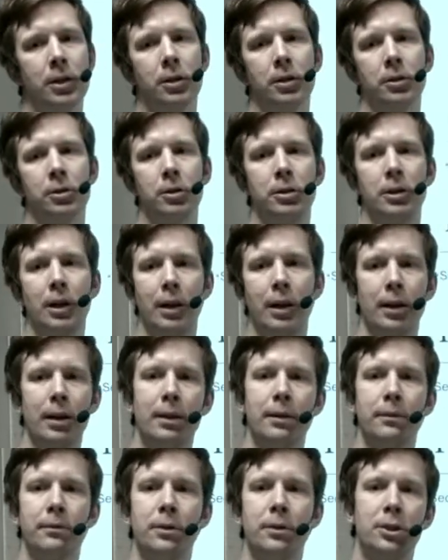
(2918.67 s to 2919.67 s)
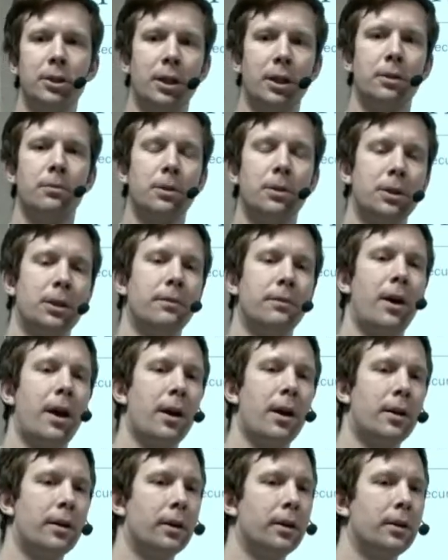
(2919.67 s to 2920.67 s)
to deliver generative
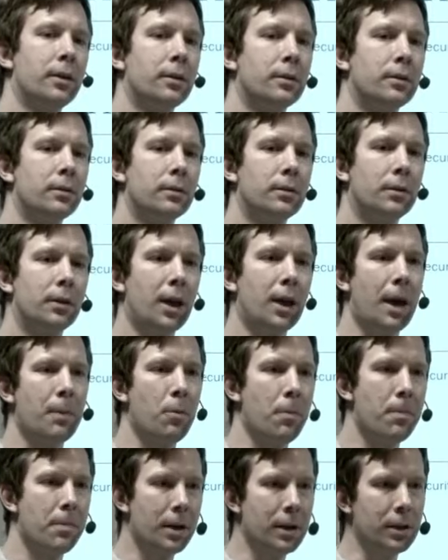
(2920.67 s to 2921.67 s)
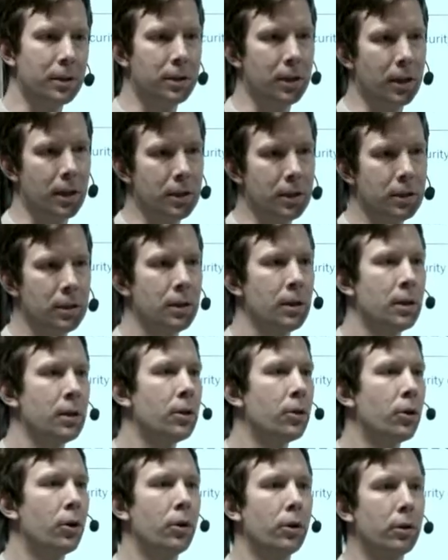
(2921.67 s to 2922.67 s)
AI capabilities
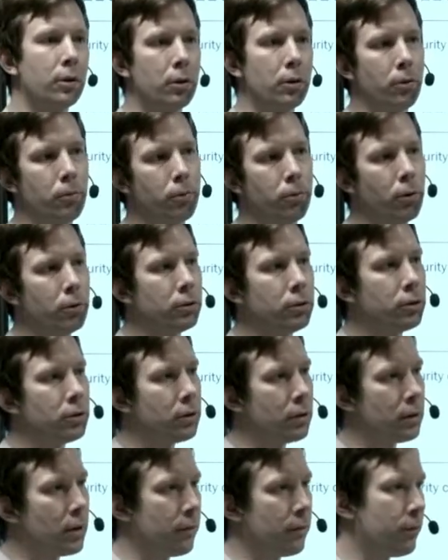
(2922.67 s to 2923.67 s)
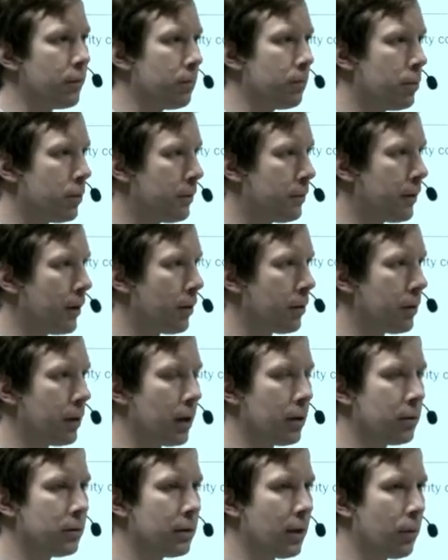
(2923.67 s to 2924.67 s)
across the different
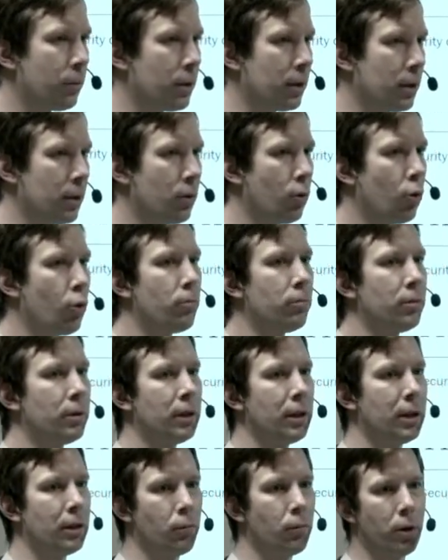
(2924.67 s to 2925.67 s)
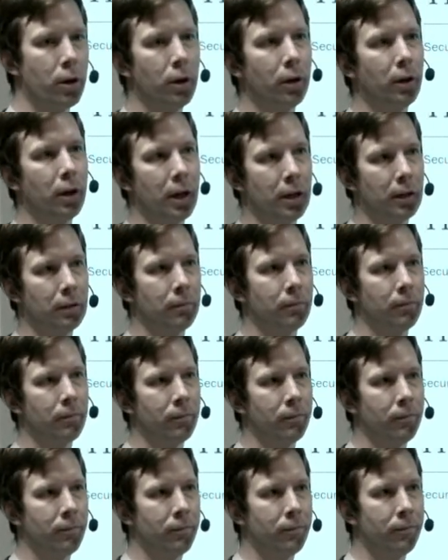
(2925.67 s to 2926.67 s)
portfolios that we normally work in.
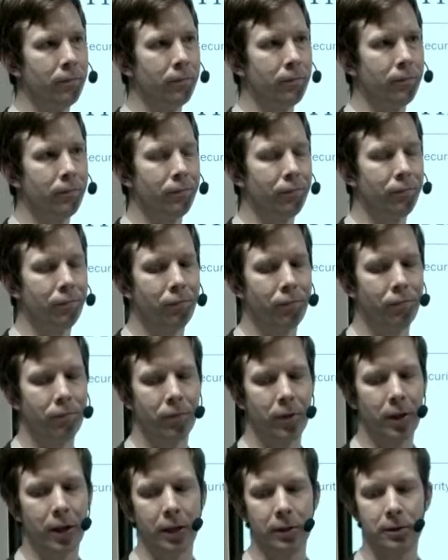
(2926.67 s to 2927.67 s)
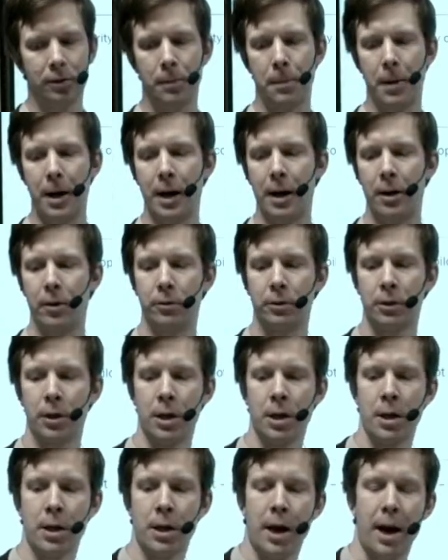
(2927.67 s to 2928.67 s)
It's about
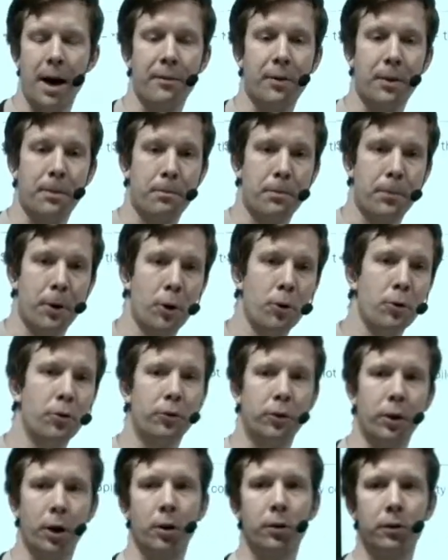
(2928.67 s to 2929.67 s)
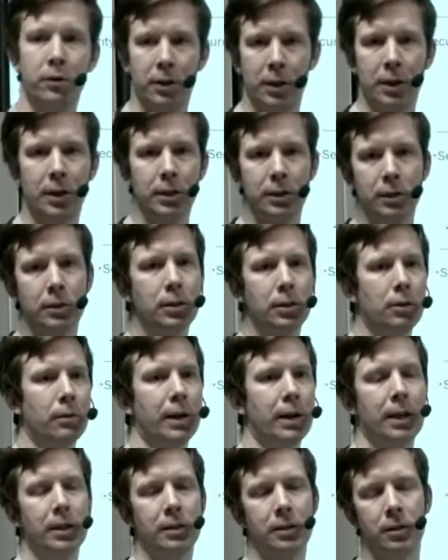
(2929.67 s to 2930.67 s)
having both those
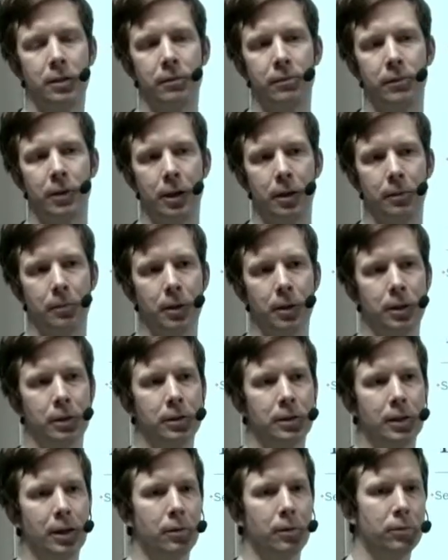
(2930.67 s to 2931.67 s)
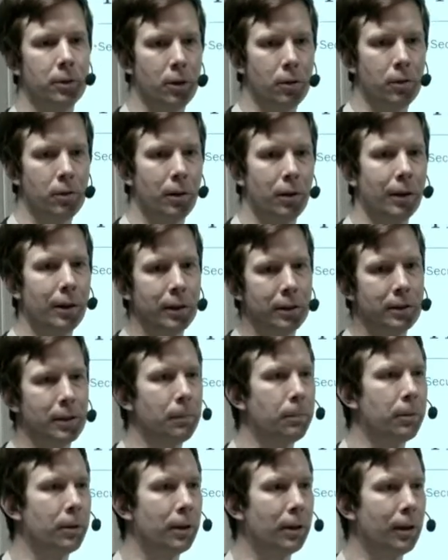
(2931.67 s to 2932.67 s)
integrated environments that you light
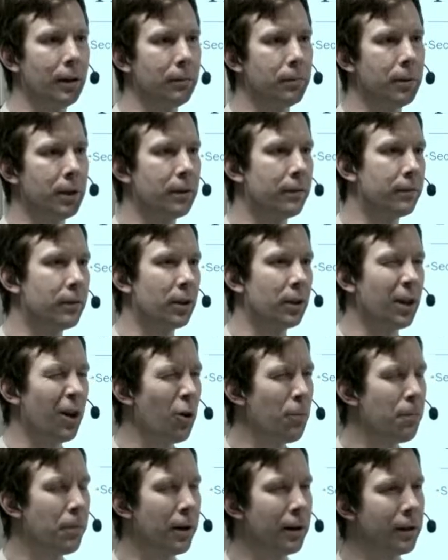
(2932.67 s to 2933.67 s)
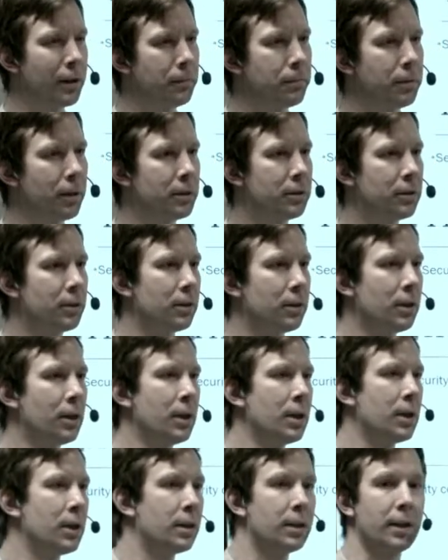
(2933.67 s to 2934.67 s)
up a little bit of a Copilot button
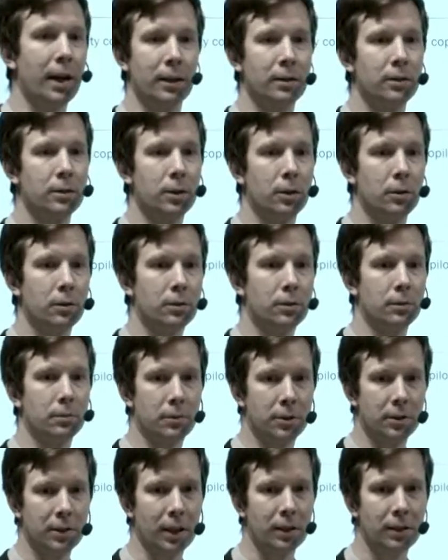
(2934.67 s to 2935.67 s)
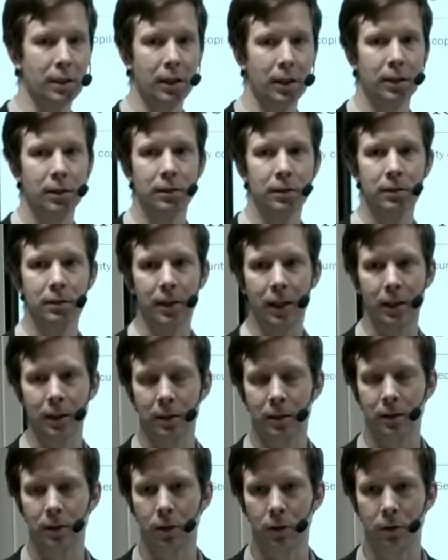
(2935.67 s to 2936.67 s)
next to some settings,
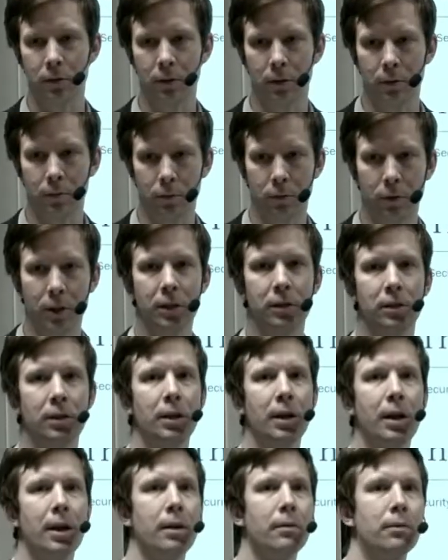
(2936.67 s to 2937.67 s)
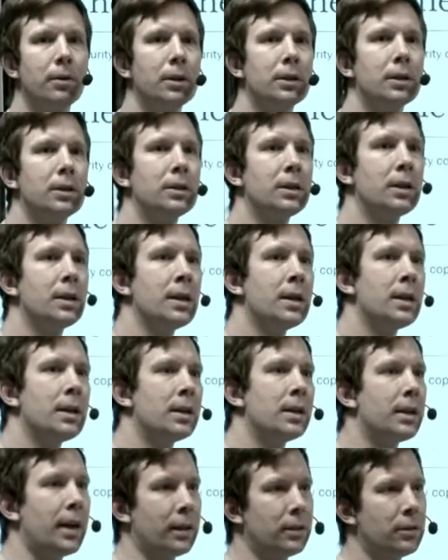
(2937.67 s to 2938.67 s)
next to some reasoning areas,
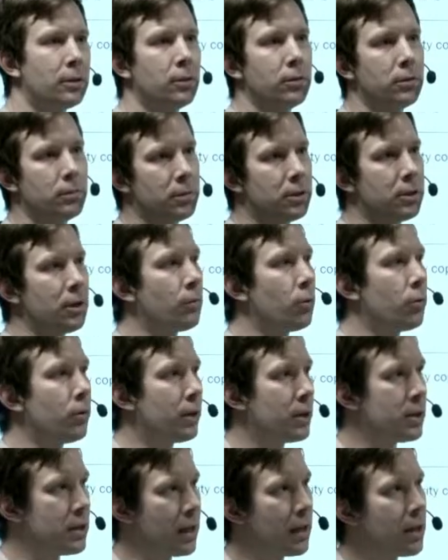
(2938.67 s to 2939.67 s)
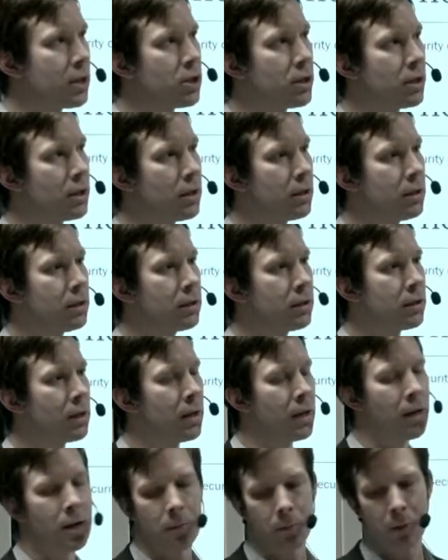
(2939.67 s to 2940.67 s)
next to some summarizations,
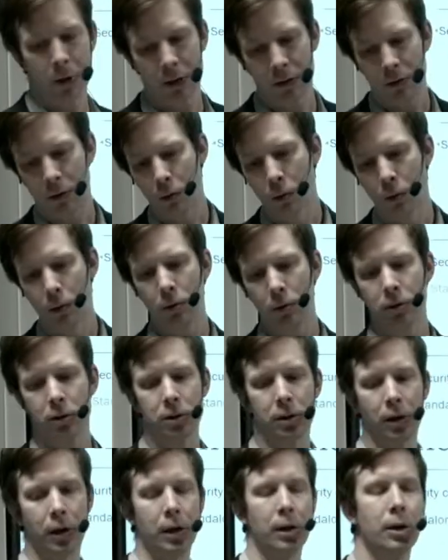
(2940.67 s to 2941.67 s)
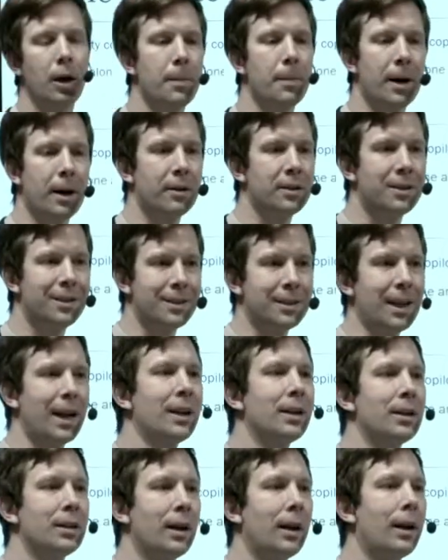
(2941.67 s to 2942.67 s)
but it's also about a
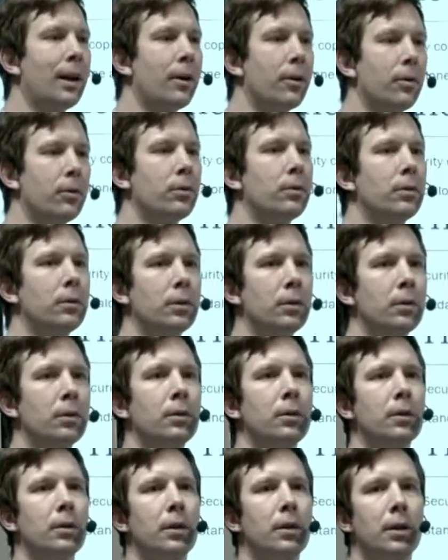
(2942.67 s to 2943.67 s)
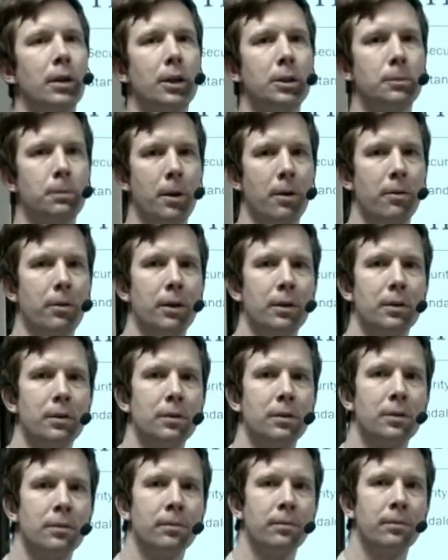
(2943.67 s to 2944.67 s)
standalone experience.